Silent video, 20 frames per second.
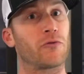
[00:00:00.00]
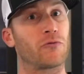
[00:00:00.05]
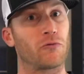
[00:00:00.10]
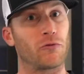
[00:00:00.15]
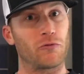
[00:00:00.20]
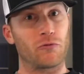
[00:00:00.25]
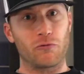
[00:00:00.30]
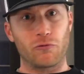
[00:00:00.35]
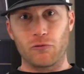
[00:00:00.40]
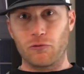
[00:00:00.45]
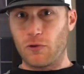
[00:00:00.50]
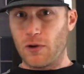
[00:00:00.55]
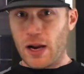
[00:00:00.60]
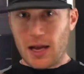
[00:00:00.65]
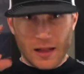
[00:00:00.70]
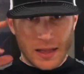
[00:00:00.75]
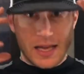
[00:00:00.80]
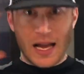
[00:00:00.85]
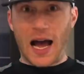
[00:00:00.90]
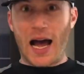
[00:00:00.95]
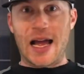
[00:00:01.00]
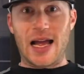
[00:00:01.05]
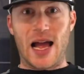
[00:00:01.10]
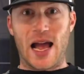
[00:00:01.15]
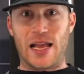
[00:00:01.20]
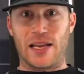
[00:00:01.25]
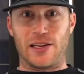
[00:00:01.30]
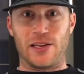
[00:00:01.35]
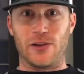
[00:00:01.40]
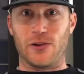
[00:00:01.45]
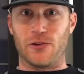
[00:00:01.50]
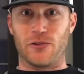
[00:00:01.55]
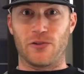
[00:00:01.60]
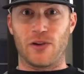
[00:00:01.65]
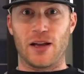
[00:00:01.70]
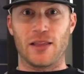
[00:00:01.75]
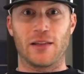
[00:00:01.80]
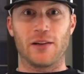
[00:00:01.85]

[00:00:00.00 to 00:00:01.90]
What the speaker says: really high IQs, right?